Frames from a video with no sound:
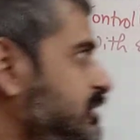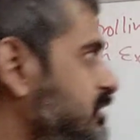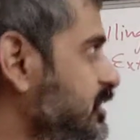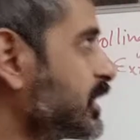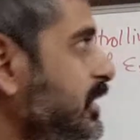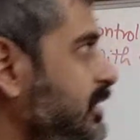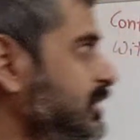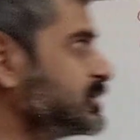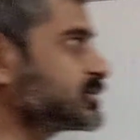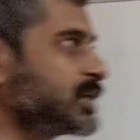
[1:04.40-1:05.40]
circuit
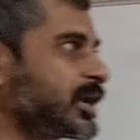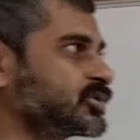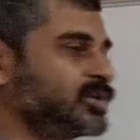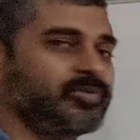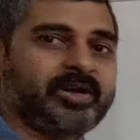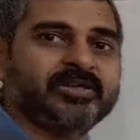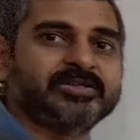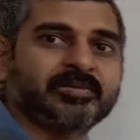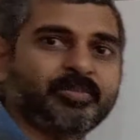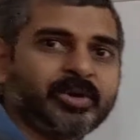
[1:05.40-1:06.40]
is actually very
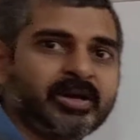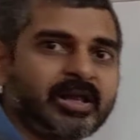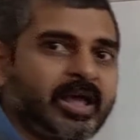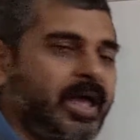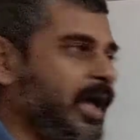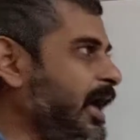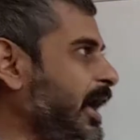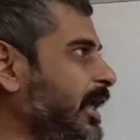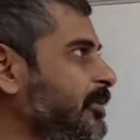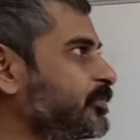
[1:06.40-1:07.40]
simple,
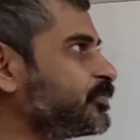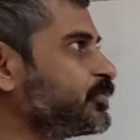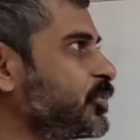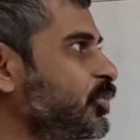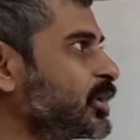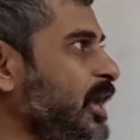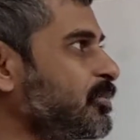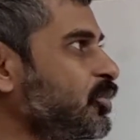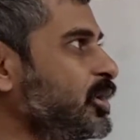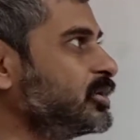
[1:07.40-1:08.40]
and what
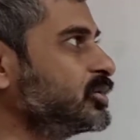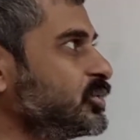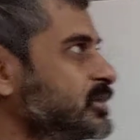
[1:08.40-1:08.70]
I'm going to do